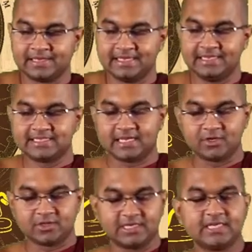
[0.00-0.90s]
In
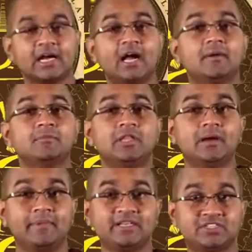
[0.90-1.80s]
Samyutta Nikaya,
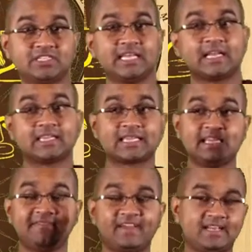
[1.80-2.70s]
Buddha mentioned there are
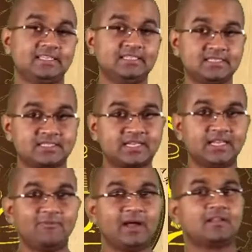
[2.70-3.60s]
three factors,
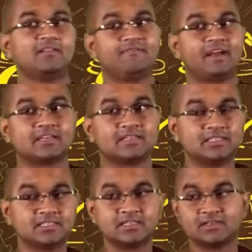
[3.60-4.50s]
three vital
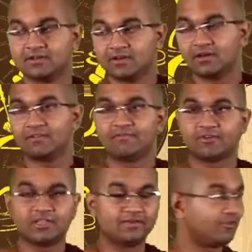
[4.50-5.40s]
factors
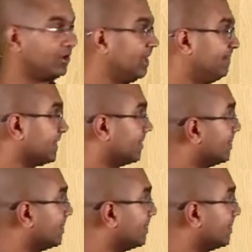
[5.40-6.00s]
for the for living